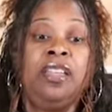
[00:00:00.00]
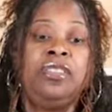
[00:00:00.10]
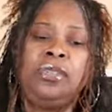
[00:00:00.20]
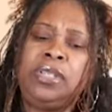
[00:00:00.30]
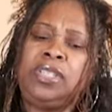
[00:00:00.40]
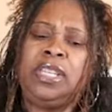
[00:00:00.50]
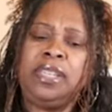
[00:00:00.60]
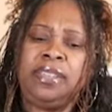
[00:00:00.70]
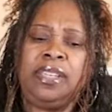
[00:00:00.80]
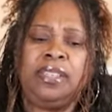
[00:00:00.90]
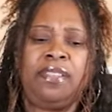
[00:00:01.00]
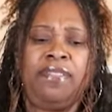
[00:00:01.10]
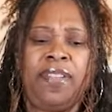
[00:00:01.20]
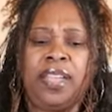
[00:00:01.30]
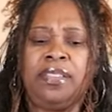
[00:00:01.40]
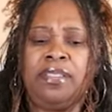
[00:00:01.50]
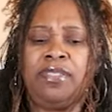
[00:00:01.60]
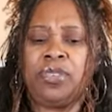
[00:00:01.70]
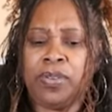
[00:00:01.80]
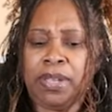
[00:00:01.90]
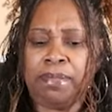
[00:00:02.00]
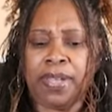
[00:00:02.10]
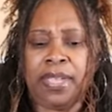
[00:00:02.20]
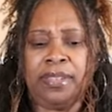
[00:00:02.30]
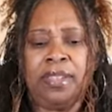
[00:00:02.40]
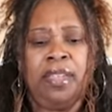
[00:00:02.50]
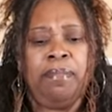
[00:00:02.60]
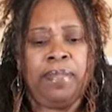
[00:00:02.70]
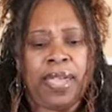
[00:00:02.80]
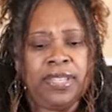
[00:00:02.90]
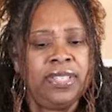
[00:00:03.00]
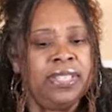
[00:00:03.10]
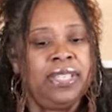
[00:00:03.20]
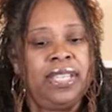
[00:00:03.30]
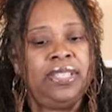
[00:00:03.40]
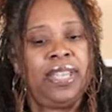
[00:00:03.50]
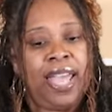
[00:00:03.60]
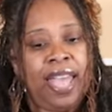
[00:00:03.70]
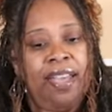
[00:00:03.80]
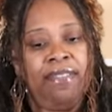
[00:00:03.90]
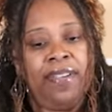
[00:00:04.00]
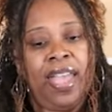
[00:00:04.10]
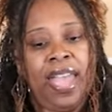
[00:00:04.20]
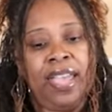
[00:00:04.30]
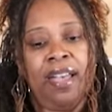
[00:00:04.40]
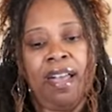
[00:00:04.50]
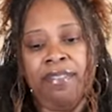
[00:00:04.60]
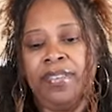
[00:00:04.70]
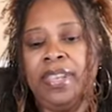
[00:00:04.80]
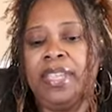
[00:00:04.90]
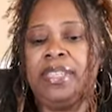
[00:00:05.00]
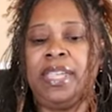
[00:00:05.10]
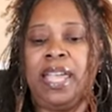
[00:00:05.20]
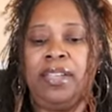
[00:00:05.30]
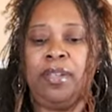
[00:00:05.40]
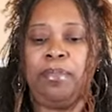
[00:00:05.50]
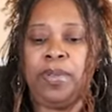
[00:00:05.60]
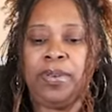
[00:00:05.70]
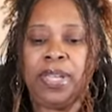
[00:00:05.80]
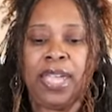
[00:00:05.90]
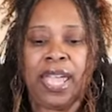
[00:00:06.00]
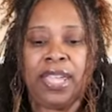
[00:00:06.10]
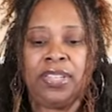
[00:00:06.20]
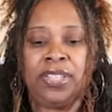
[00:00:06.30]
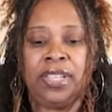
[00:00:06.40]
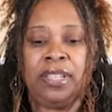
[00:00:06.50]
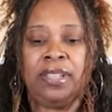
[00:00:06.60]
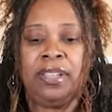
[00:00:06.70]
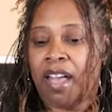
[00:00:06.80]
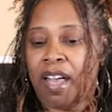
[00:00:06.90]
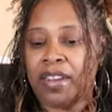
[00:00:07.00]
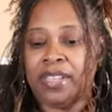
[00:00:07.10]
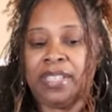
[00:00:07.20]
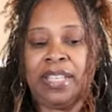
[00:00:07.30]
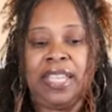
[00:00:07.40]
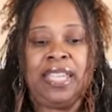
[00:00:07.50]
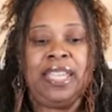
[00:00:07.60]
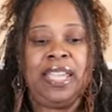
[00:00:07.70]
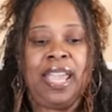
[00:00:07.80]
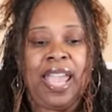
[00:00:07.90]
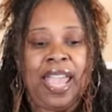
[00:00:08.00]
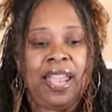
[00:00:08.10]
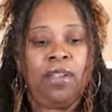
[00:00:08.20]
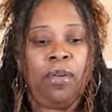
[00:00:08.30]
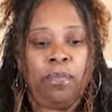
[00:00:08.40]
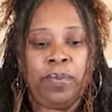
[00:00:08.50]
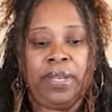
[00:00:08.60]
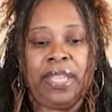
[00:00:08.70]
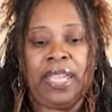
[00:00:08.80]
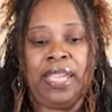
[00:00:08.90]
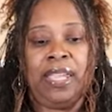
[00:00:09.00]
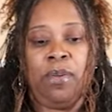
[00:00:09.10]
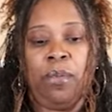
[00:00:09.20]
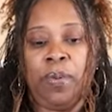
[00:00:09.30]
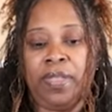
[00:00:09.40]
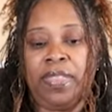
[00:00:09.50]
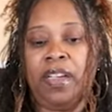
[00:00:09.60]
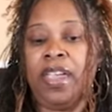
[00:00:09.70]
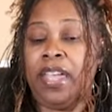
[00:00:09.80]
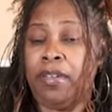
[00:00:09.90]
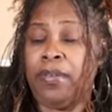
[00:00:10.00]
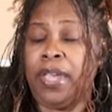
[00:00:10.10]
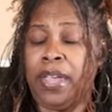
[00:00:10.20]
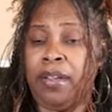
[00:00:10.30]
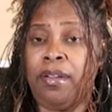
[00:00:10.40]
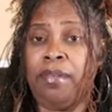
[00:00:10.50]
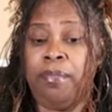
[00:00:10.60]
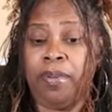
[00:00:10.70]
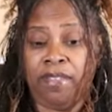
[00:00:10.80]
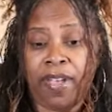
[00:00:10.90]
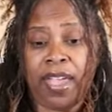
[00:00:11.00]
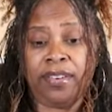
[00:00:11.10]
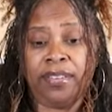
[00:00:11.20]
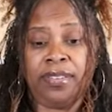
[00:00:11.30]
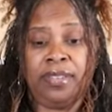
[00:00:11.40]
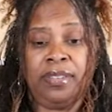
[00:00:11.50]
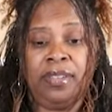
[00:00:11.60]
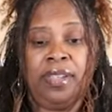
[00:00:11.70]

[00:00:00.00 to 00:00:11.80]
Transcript: To achieve these effective treatments, patients need to have a confidence in communication honestly and openly with their healthcare providers.